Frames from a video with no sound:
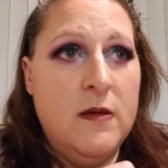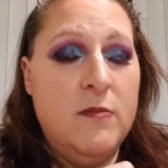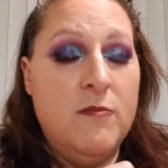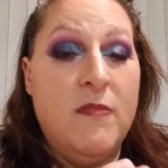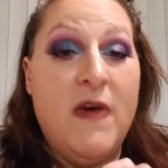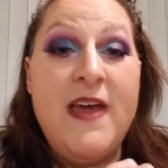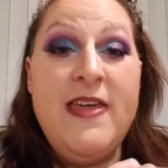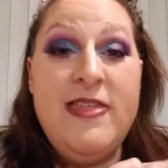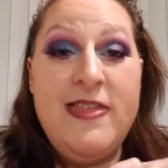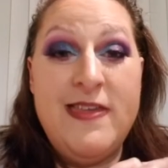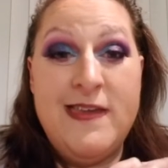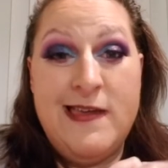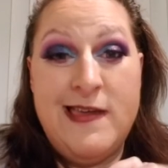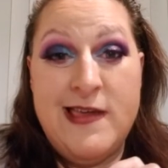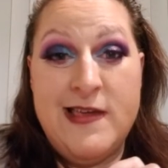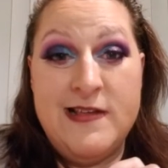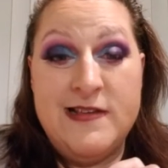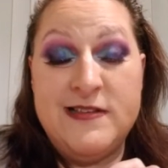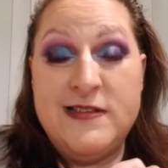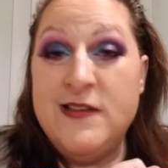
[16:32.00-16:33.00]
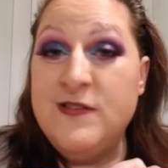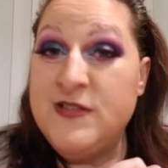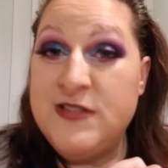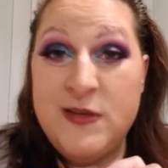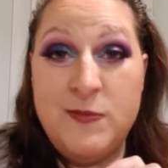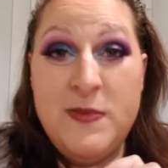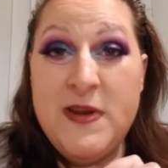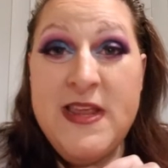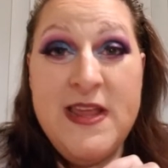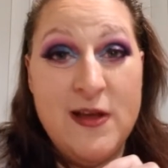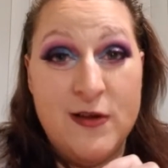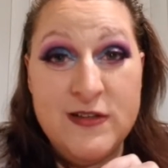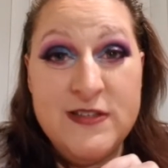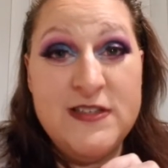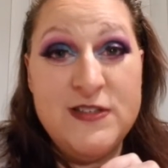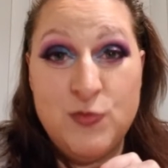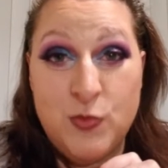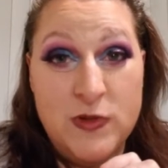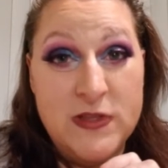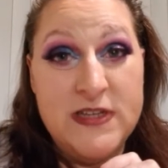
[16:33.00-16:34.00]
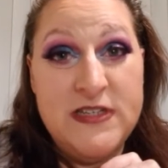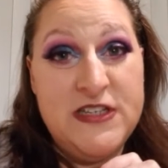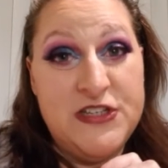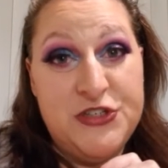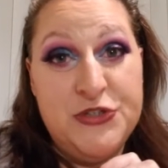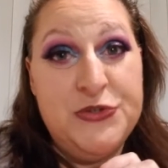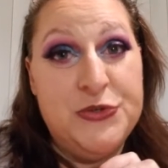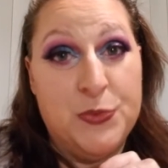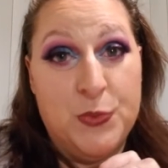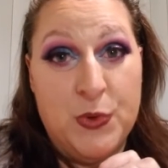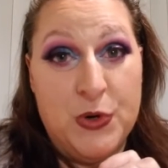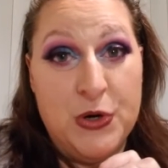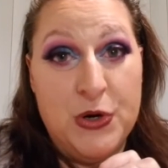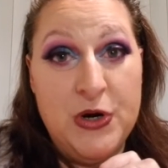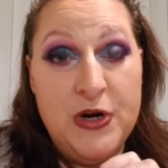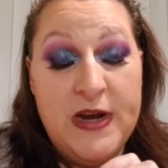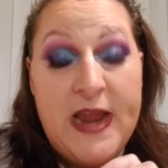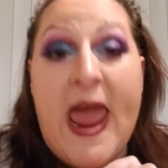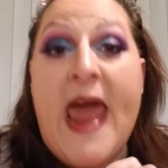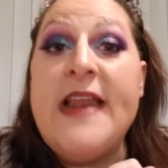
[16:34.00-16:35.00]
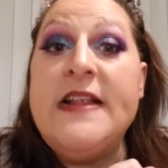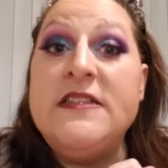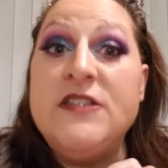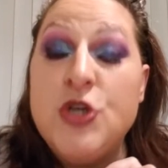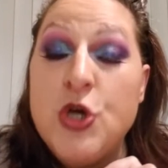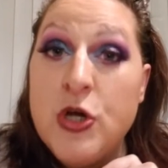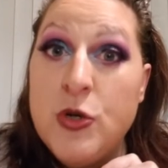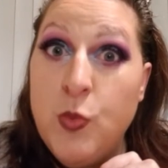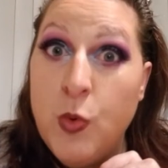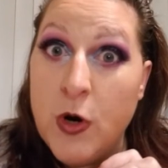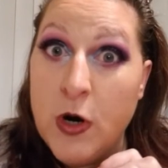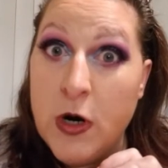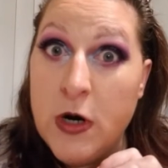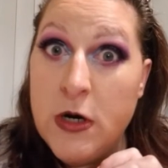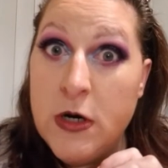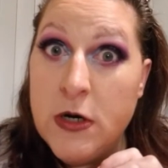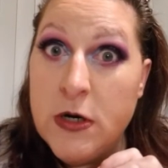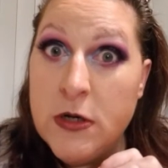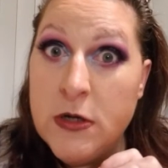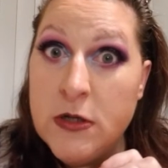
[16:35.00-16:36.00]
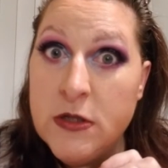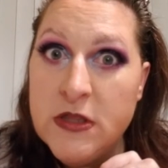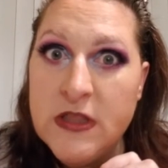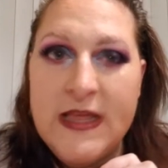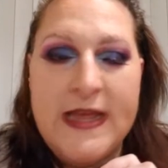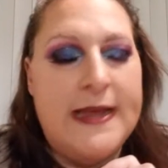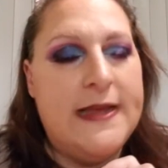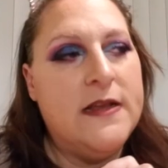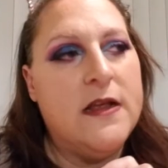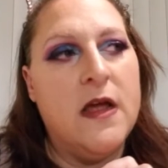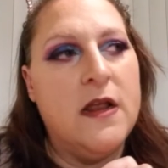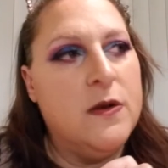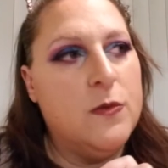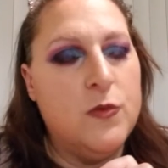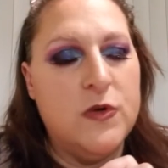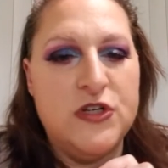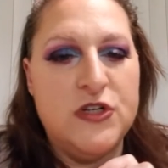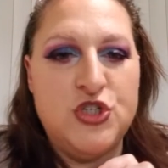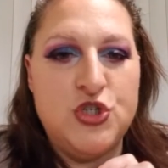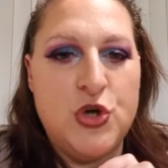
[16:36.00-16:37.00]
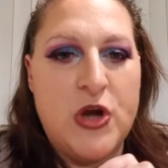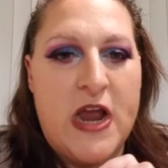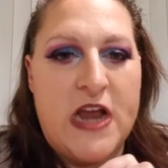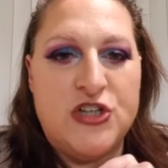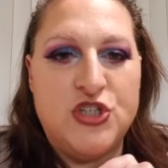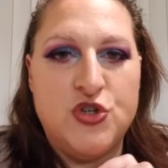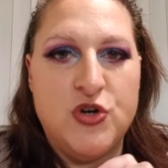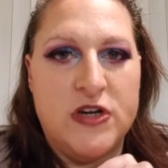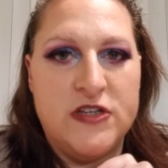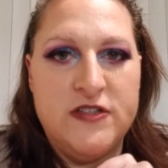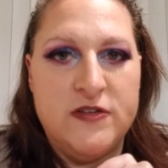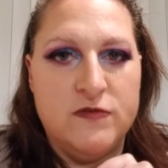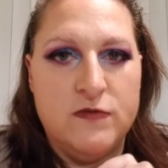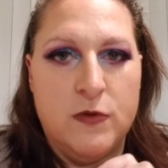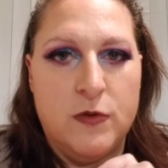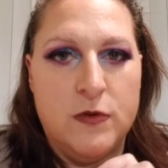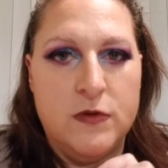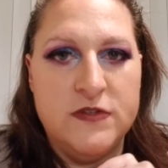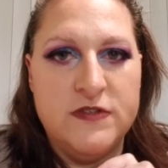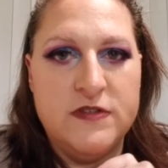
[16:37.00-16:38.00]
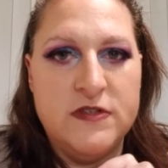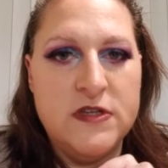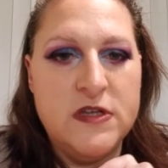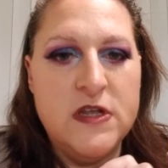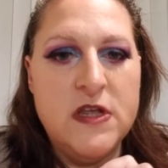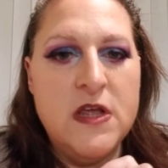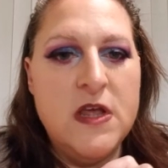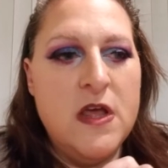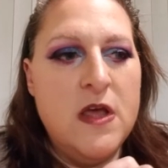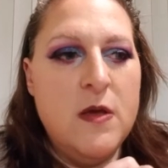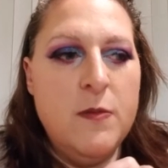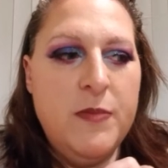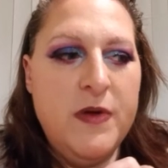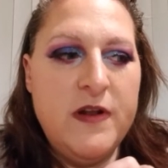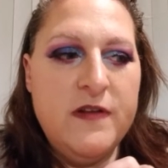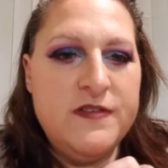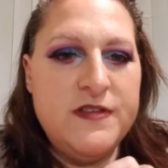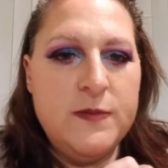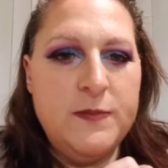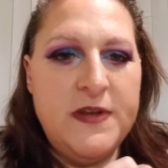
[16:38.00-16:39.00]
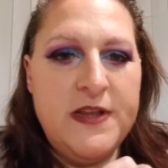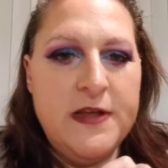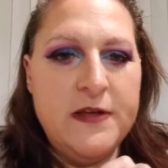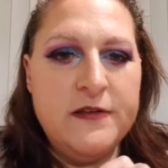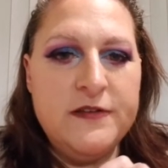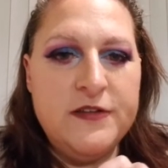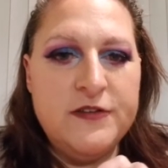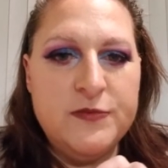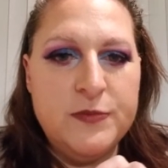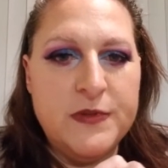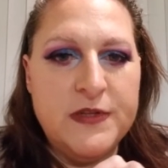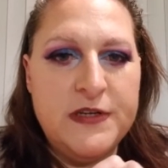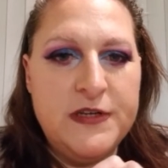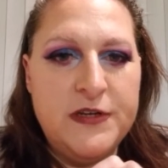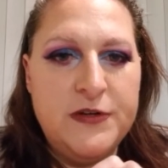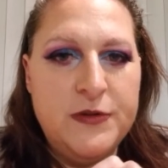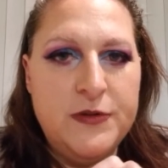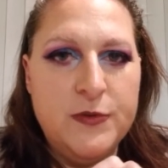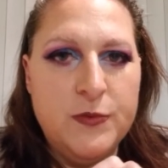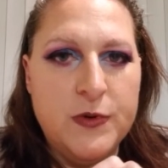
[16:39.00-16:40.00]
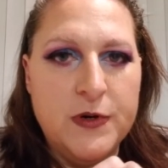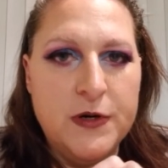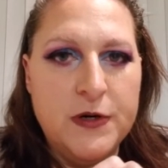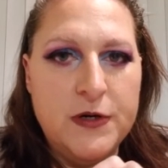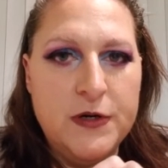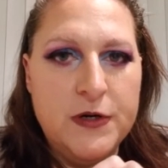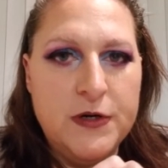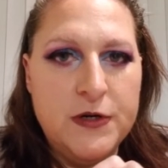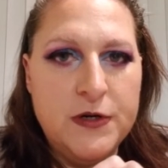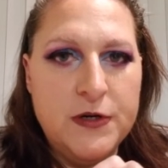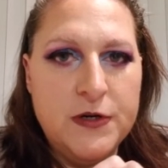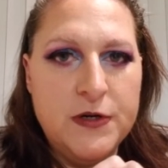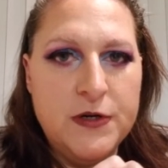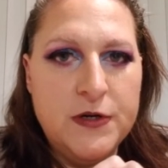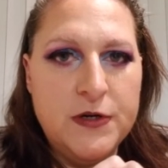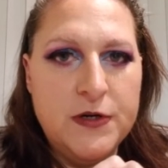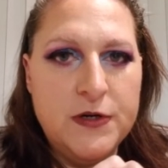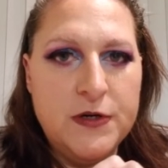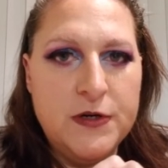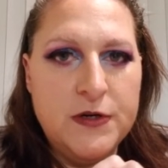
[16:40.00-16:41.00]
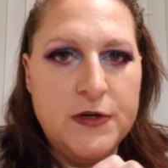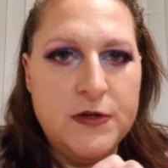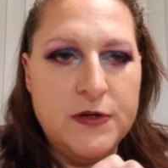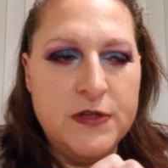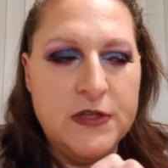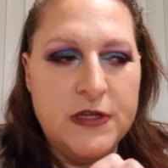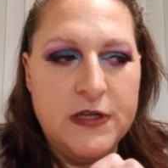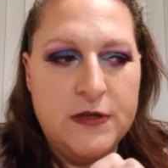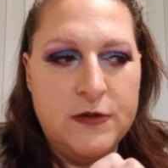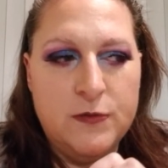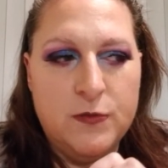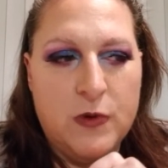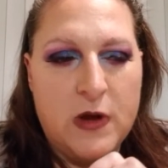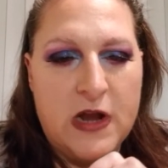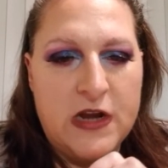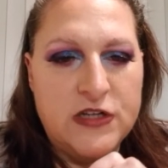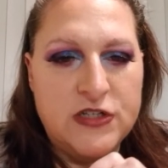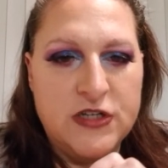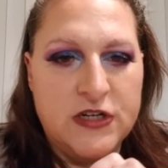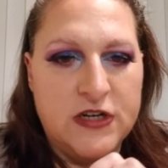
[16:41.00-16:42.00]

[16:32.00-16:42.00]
My thing is, if somebody else is willing to do the work, and it's good work, like I don't want trash crescent rolls, but if somebody else is willing to do the work, like why